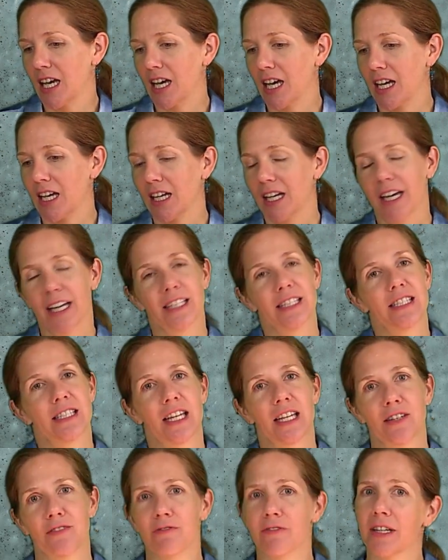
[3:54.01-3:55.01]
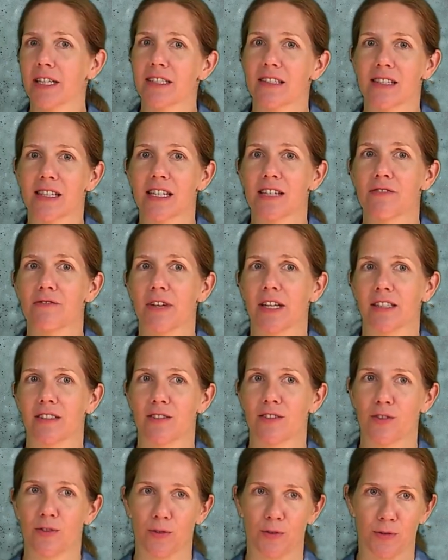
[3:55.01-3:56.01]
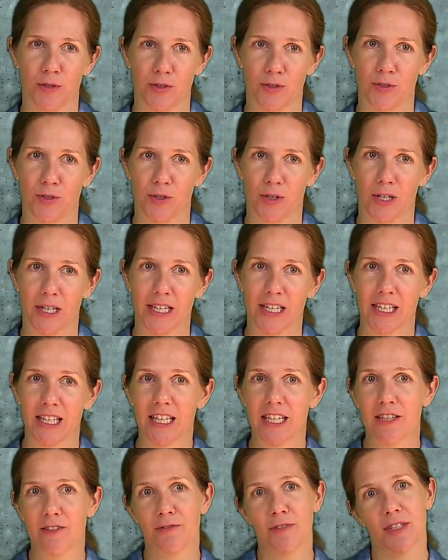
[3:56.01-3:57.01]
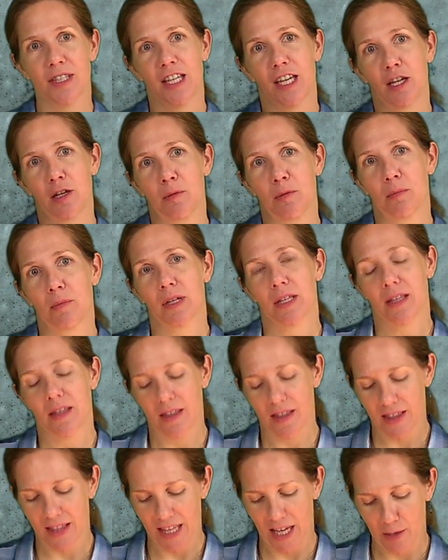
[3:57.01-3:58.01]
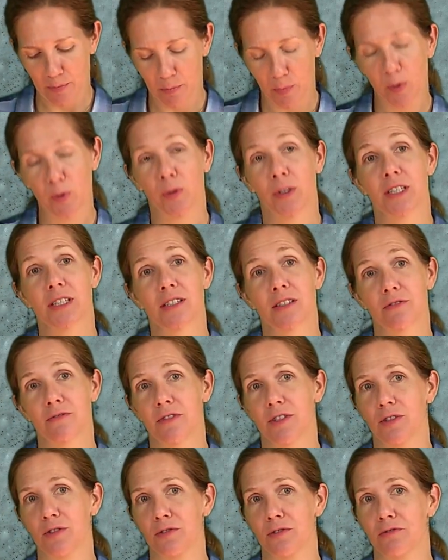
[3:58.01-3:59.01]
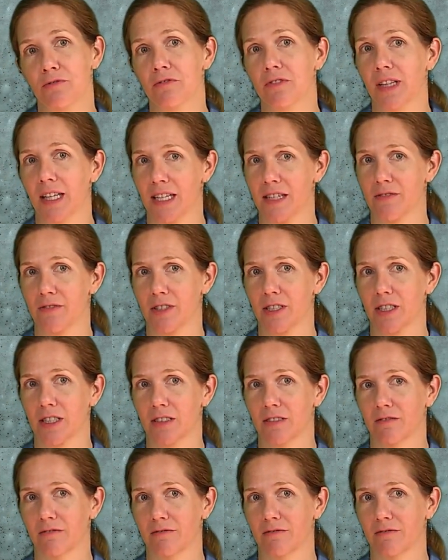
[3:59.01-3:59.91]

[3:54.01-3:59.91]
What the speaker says: identifies the events through the story and gives them that point of view flavor.